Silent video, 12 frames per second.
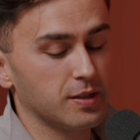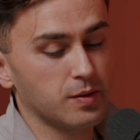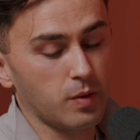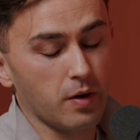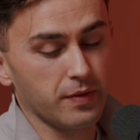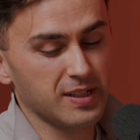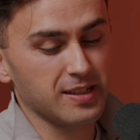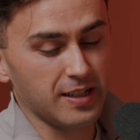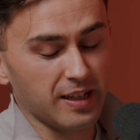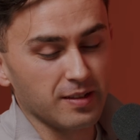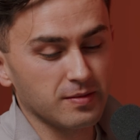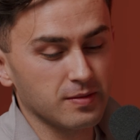
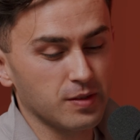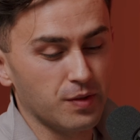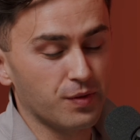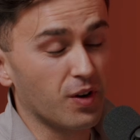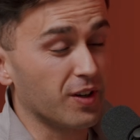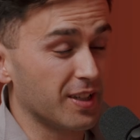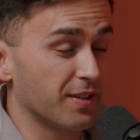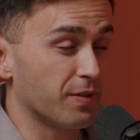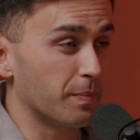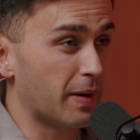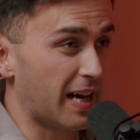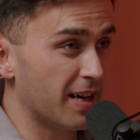obviously you've gone a
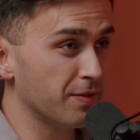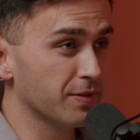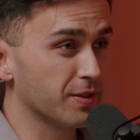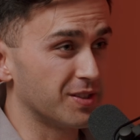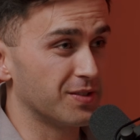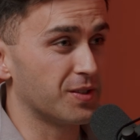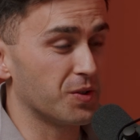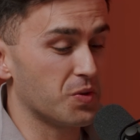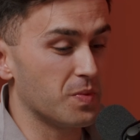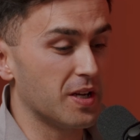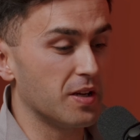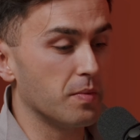different path because of social
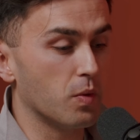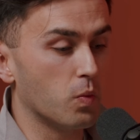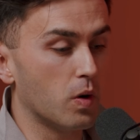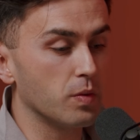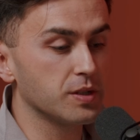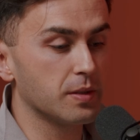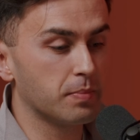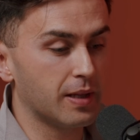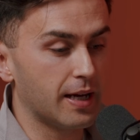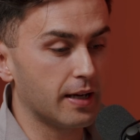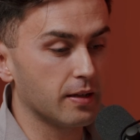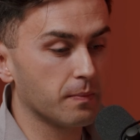media, but what was the
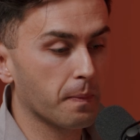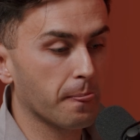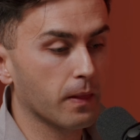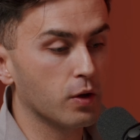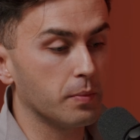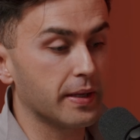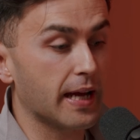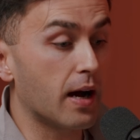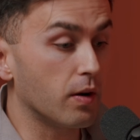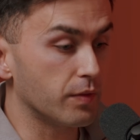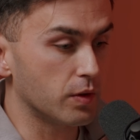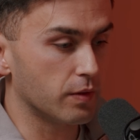plan coming out
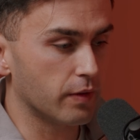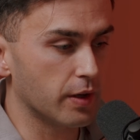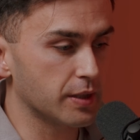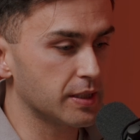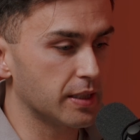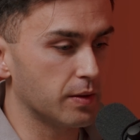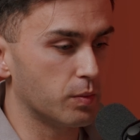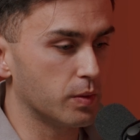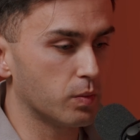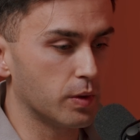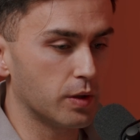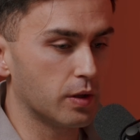of university? Were
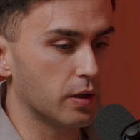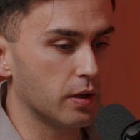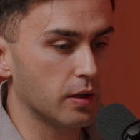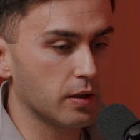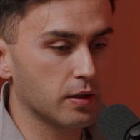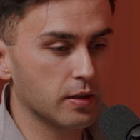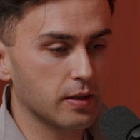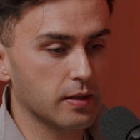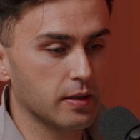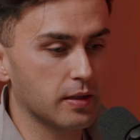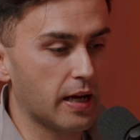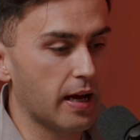you going to
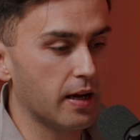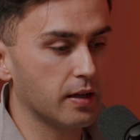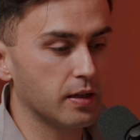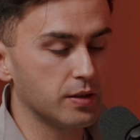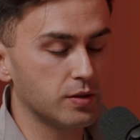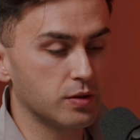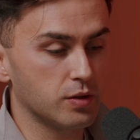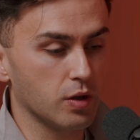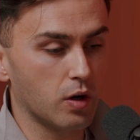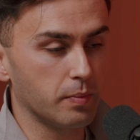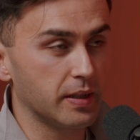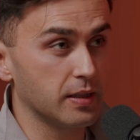get a
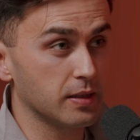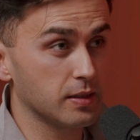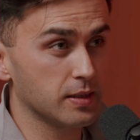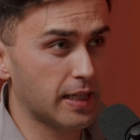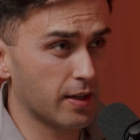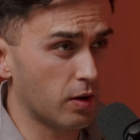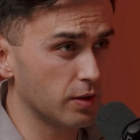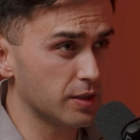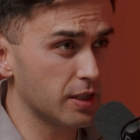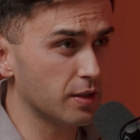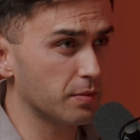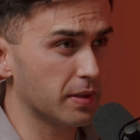job in
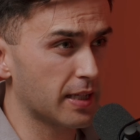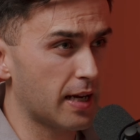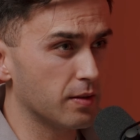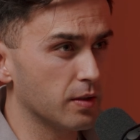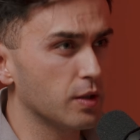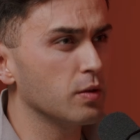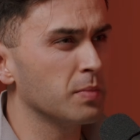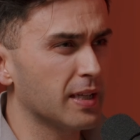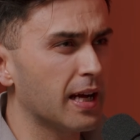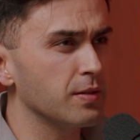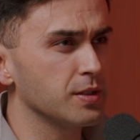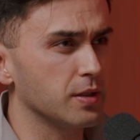psychology? You're going to be a
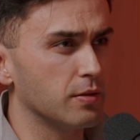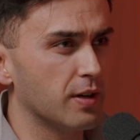counsellor, right?